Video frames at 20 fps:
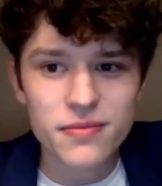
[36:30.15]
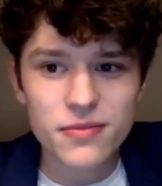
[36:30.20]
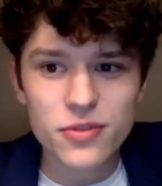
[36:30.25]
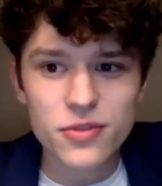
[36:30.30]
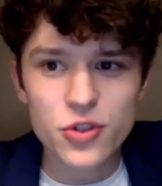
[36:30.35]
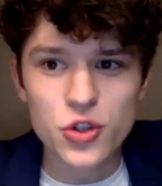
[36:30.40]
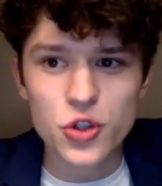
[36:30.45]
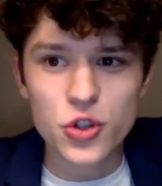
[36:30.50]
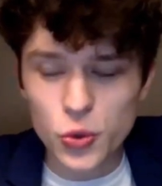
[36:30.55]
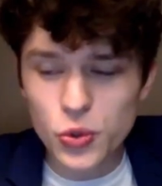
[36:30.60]

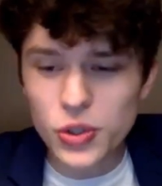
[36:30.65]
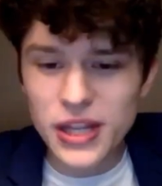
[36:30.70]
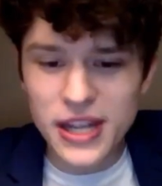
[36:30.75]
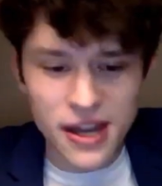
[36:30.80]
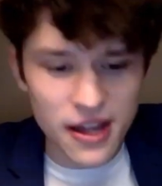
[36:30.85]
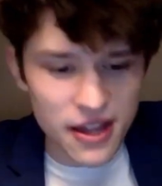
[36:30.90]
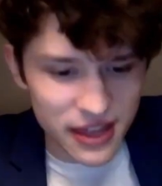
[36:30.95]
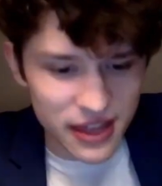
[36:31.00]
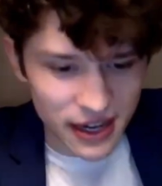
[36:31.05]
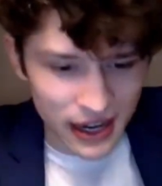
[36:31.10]

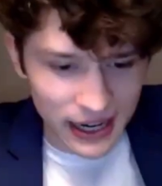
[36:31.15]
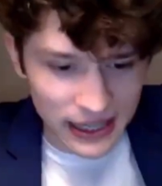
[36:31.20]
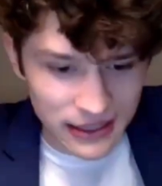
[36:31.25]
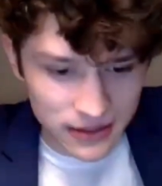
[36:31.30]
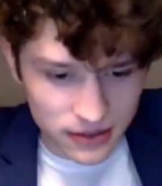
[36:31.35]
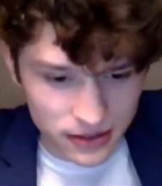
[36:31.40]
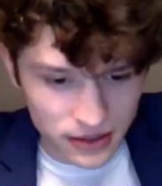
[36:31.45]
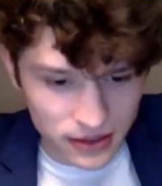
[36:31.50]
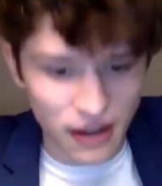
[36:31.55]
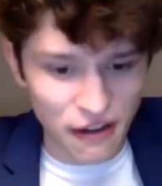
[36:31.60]
Julia, that I
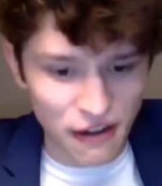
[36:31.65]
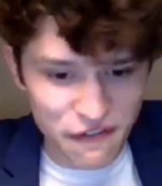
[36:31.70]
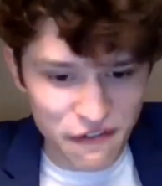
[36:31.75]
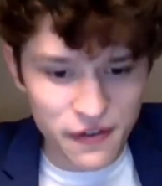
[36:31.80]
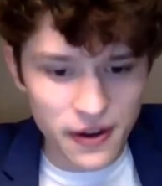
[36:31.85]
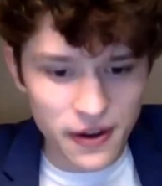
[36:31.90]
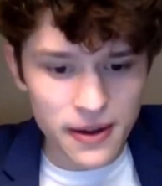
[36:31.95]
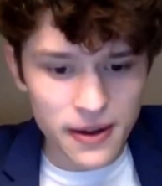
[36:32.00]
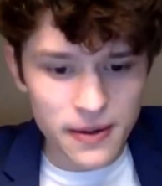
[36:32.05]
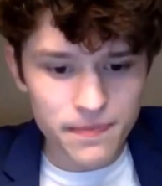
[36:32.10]
love,
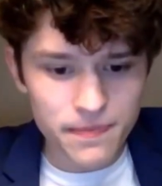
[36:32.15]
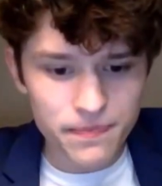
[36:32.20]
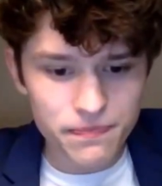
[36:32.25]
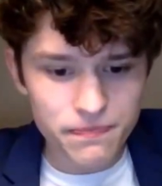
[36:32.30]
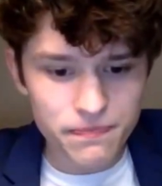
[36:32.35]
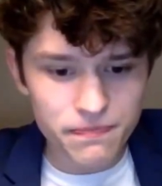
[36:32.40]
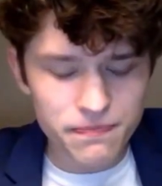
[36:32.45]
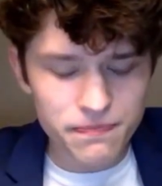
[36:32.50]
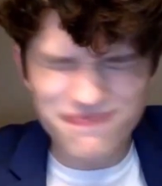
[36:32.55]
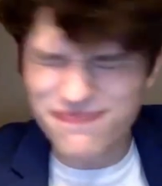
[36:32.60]

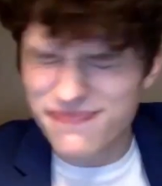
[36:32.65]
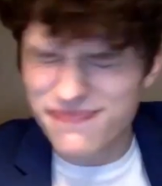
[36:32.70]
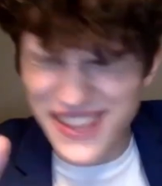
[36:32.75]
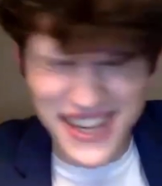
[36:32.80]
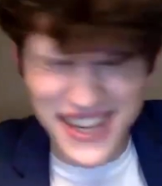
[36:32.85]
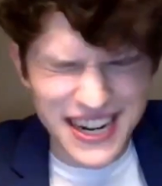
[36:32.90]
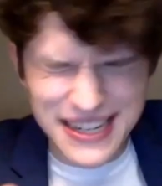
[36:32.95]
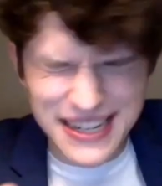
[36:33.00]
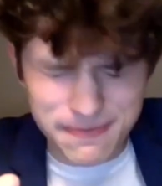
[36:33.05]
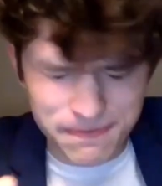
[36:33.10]
that
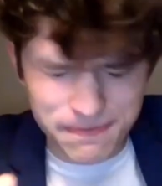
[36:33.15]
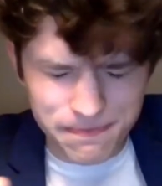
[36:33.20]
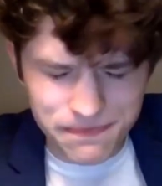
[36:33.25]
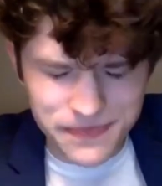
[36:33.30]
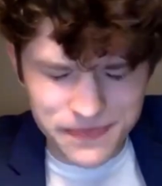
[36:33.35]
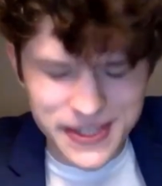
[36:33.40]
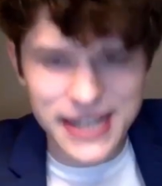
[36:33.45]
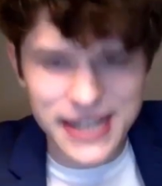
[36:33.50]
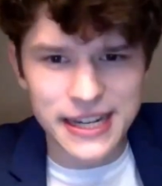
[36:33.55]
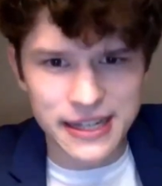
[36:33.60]
I
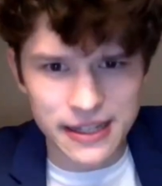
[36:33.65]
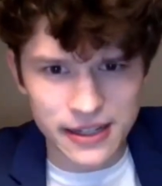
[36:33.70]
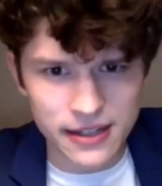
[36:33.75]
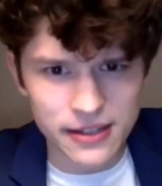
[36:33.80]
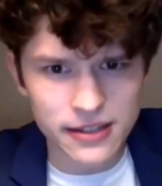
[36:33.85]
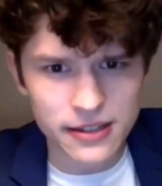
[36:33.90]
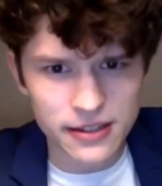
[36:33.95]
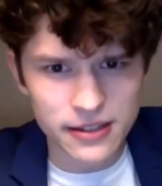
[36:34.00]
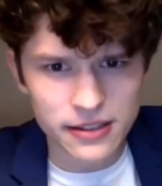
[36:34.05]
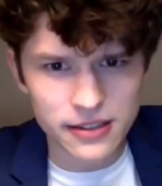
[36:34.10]
did
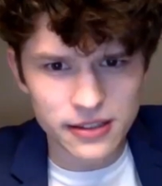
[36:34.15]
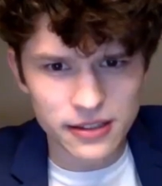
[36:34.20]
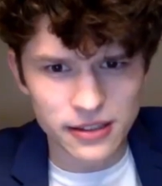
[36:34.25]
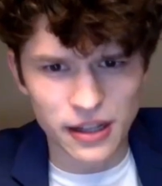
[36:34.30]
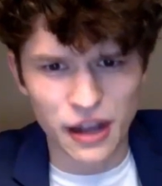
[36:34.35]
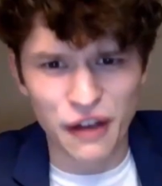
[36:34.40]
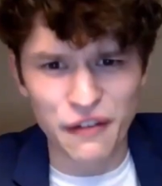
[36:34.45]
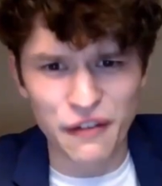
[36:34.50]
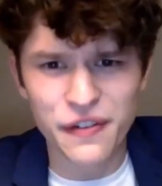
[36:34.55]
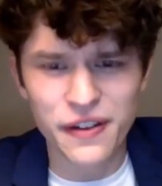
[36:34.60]

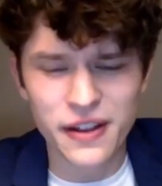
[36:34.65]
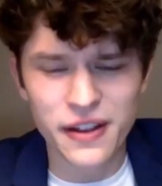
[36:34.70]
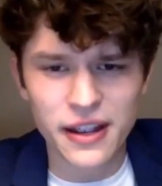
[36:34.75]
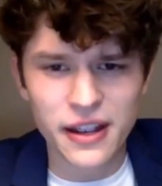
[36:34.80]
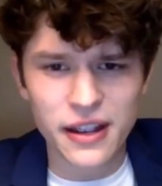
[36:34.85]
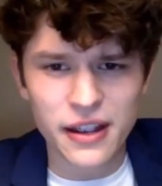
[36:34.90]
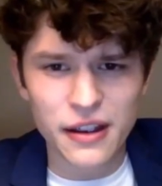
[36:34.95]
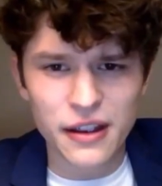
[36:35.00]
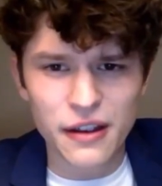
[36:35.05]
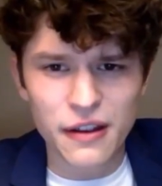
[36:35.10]
love,
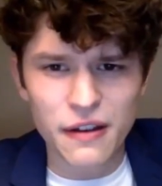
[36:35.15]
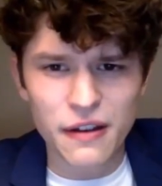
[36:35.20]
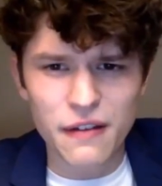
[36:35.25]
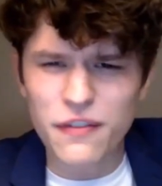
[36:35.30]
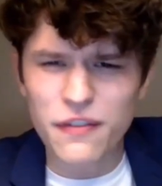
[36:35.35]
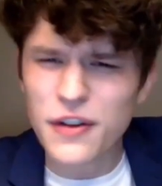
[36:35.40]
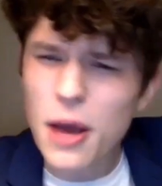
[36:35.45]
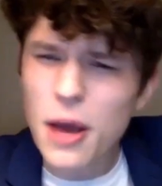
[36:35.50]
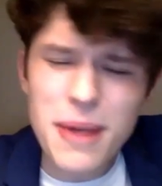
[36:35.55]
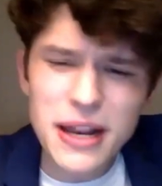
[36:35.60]

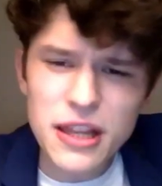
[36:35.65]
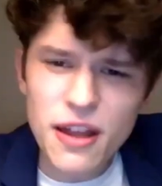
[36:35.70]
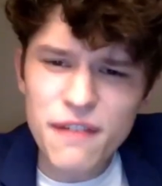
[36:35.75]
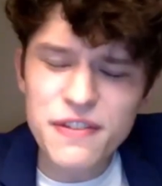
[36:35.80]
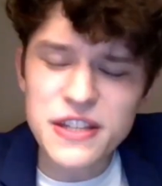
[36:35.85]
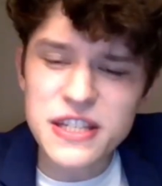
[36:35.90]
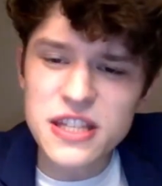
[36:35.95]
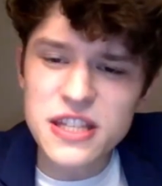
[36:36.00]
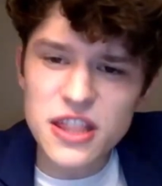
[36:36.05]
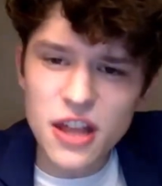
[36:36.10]
for now my love
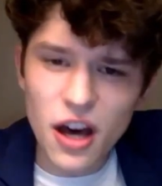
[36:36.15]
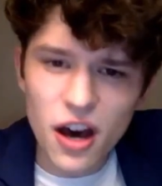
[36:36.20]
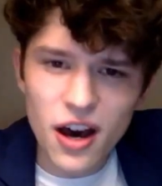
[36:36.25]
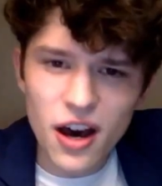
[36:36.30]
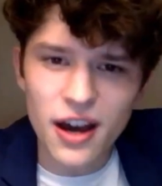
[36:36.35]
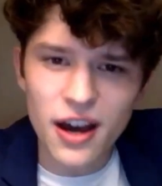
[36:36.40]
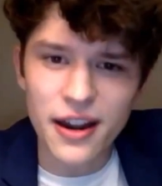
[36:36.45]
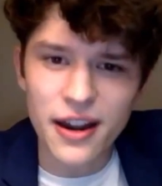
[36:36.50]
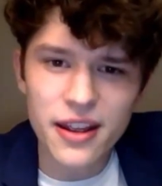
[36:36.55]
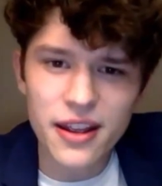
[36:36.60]
is
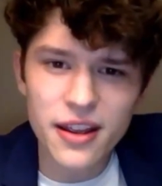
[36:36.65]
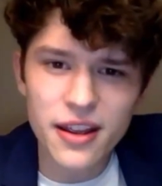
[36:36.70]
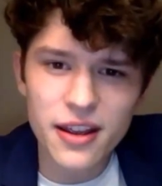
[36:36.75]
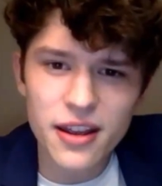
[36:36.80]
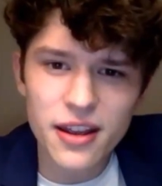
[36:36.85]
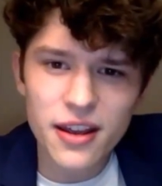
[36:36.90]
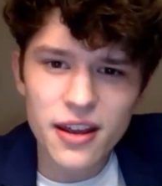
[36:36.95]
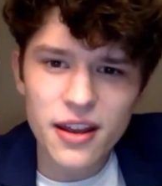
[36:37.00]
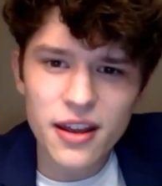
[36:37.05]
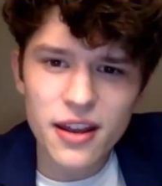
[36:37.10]
thawed.
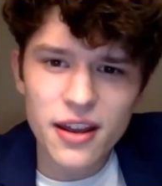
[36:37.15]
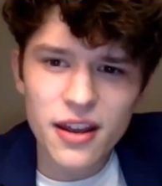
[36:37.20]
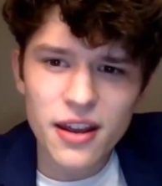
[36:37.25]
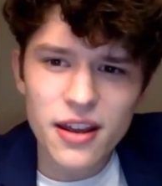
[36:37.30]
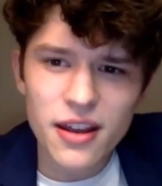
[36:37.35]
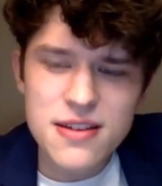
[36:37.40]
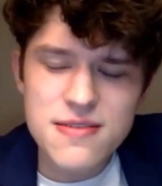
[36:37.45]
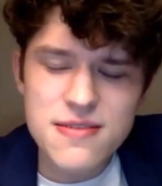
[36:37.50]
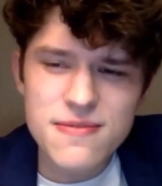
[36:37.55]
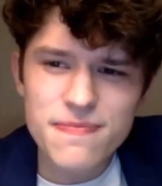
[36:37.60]

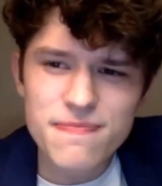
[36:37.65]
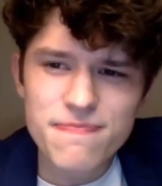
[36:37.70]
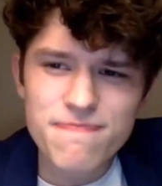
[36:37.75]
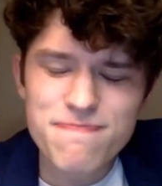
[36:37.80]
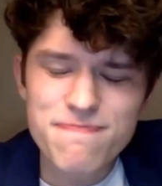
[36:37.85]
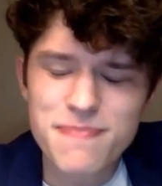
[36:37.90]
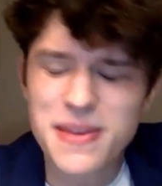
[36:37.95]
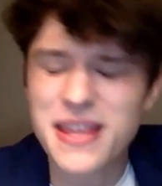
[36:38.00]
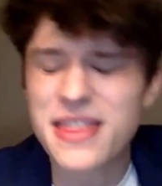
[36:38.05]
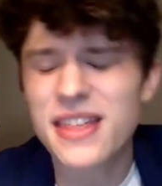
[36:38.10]

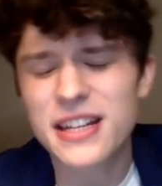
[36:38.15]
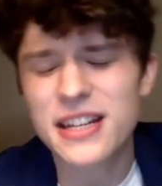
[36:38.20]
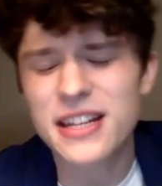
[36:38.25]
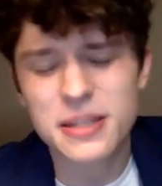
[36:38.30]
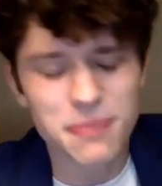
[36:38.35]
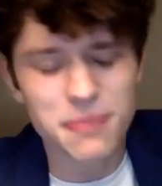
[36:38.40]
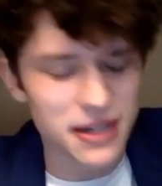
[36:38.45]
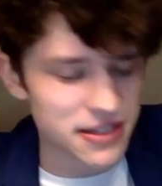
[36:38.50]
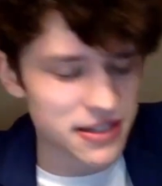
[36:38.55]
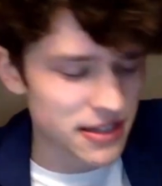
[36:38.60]
Methinks
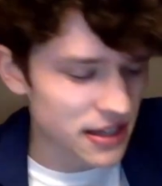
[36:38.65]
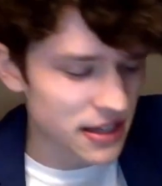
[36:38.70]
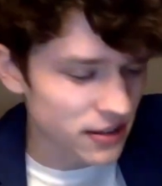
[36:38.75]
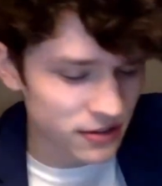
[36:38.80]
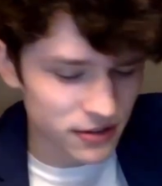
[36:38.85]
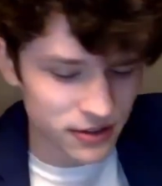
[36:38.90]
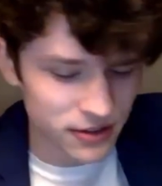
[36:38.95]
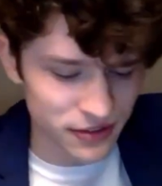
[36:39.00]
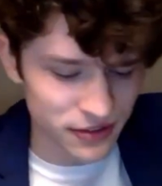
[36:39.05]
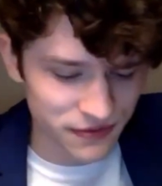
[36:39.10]
my
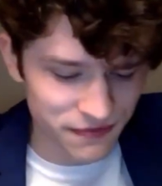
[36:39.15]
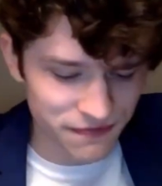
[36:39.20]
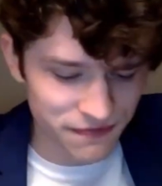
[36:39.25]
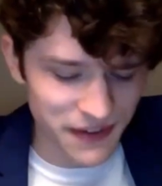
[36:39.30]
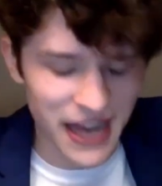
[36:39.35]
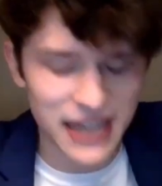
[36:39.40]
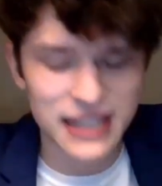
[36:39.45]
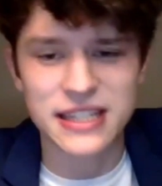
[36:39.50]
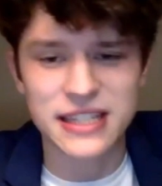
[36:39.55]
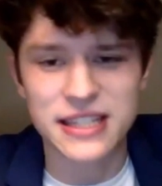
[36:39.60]
zeal to
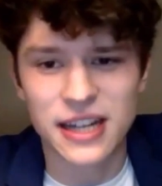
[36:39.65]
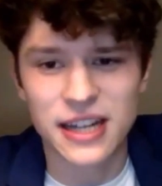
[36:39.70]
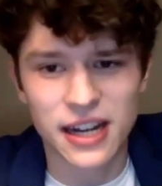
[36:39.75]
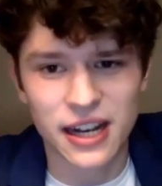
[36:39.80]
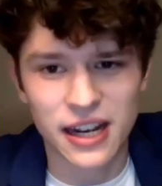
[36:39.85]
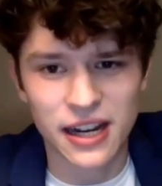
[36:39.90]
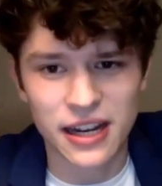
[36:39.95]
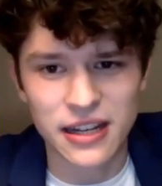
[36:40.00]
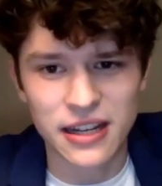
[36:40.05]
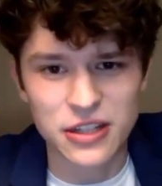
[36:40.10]

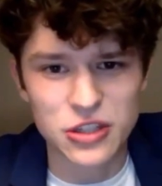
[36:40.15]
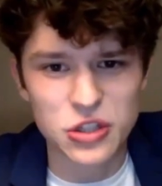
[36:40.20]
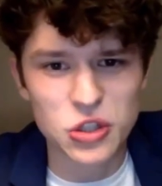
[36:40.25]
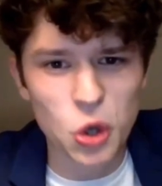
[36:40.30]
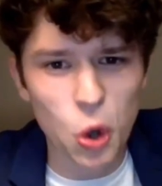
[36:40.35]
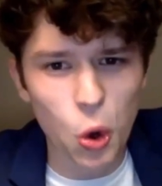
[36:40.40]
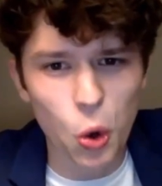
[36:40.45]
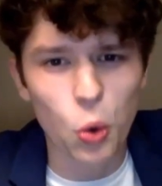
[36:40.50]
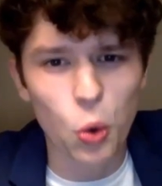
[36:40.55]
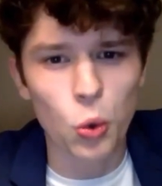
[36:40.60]
Valentine is
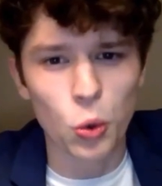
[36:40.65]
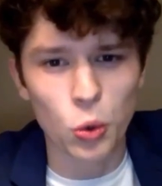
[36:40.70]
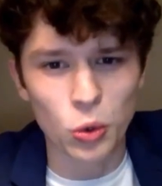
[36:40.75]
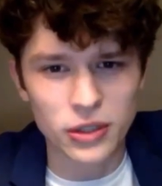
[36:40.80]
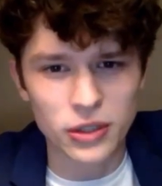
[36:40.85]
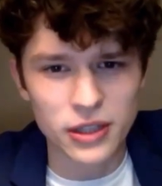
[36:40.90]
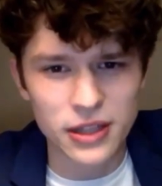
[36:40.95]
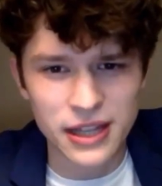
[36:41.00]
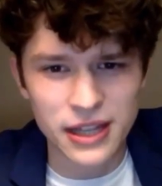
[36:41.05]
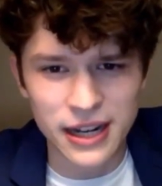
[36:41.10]
cold,
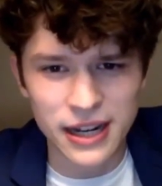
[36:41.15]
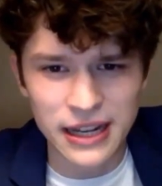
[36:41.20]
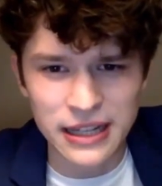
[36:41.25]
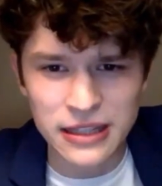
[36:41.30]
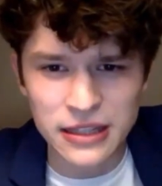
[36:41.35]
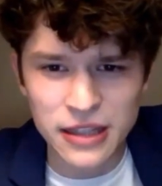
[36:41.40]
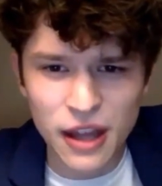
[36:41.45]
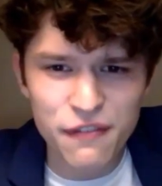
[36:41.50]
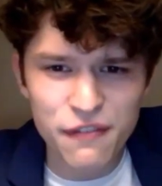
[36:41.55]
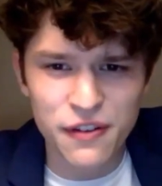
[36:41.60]
and that I
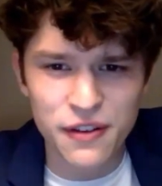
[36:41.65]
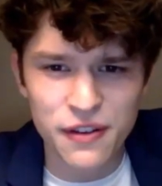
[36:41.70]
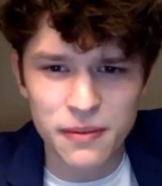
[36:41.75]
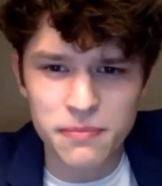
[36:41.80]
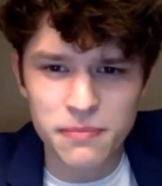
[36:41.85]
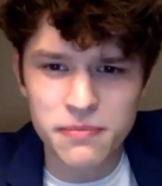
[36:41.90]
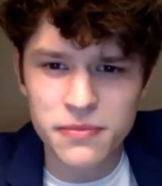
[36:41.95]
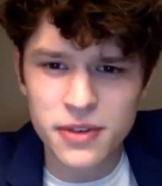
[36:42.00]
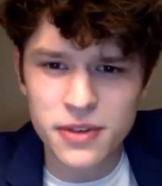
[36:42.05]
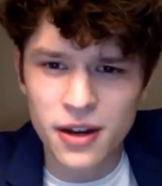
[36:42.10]
love
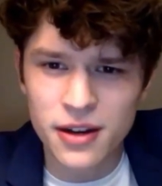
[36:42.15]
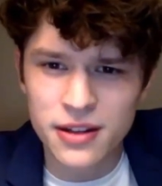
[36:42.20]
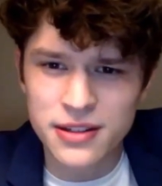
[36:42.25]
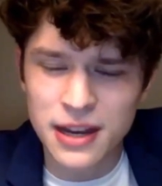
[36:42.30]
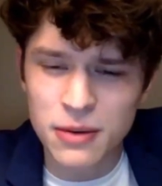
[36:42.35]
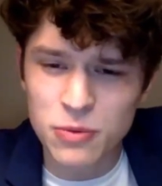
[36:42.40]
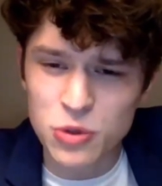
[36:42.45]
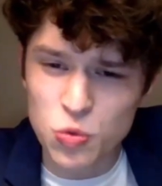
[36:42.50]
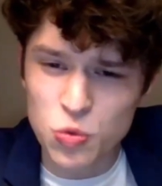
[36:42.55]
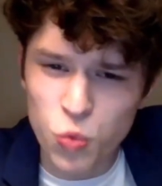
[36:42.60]
him not as
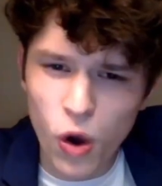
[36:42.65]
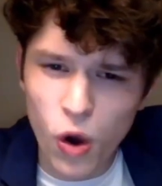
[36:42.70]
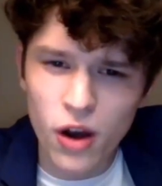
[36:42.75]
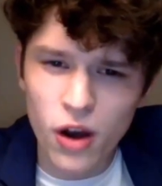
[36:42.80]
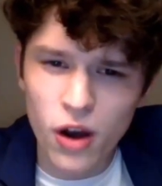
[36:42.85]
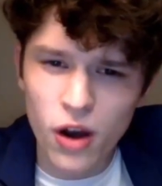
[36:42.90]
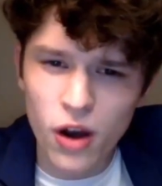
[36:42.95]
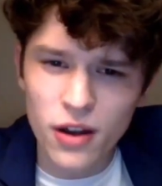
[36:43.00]
I was wont.